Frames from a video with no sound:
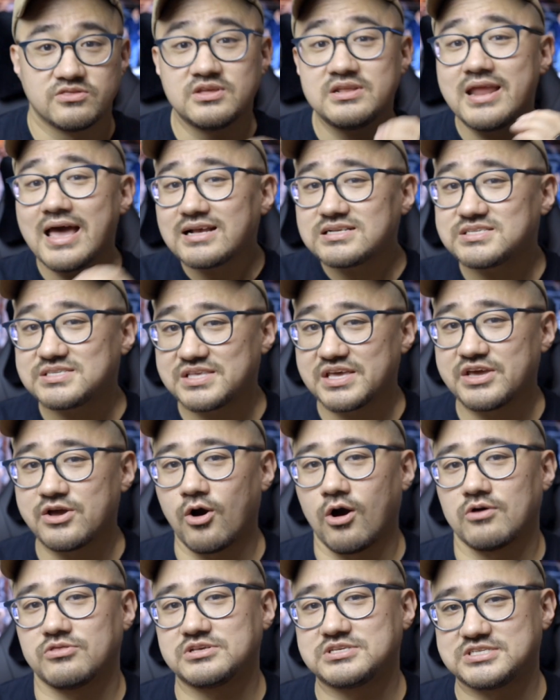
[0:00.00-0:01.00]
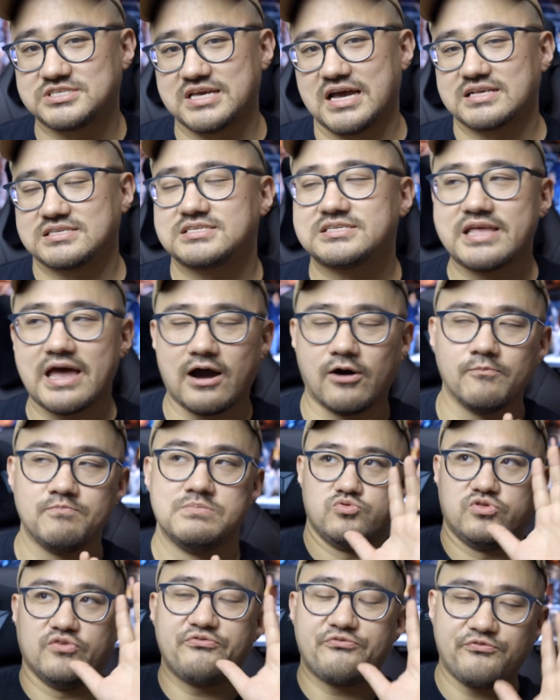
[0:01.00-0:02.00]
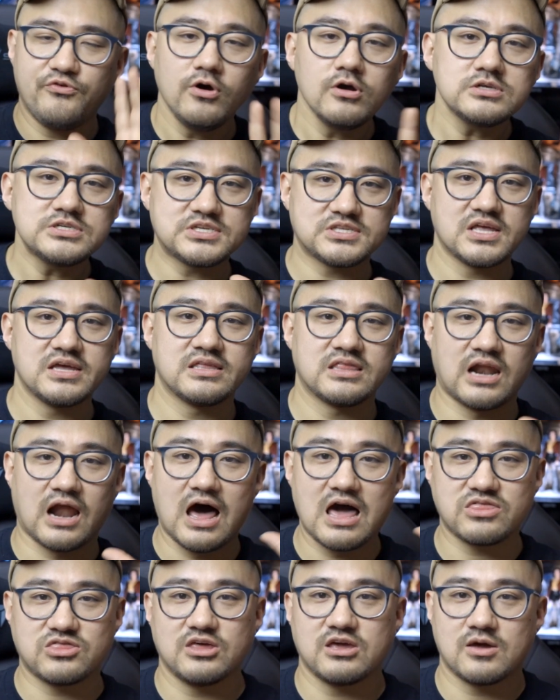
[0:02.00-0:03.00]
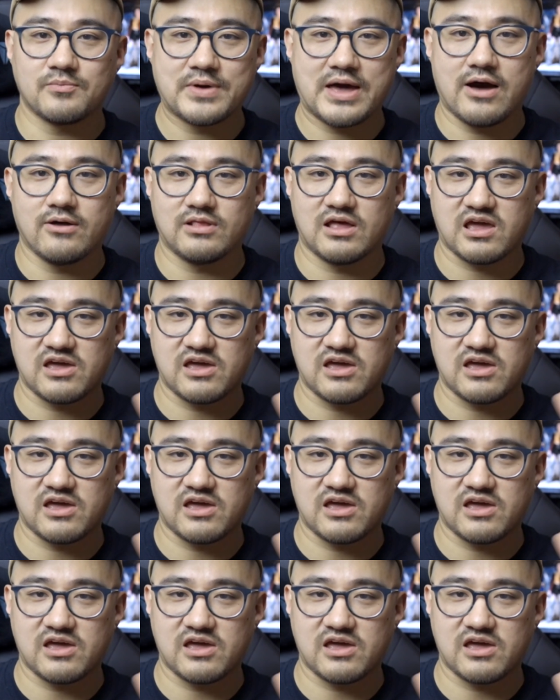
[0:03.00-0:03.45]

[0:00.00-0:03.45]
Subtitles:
The next thing are the sets. Now, the first thing that I think about,